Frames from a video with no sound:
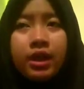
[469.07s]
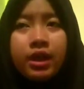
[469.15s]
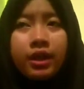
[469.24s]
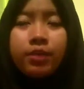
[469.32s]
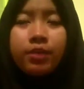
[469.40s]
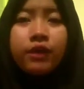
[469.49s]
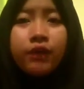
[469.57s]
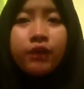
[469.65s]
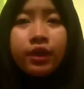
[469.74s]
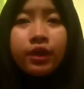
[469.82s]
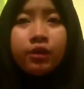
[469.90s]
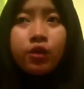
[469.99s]
and my
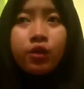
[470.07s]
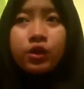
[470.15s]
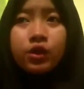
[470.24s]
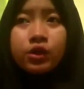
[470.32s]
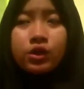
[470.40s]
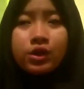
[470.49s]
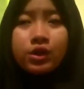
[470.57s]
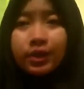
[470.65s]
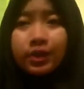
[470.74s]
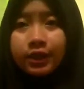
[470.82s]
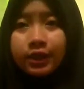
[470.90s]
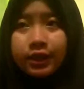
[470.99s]
friend was
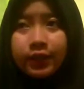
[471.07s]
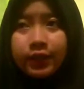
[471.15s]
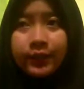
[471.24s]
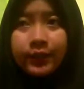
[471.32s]
sitting.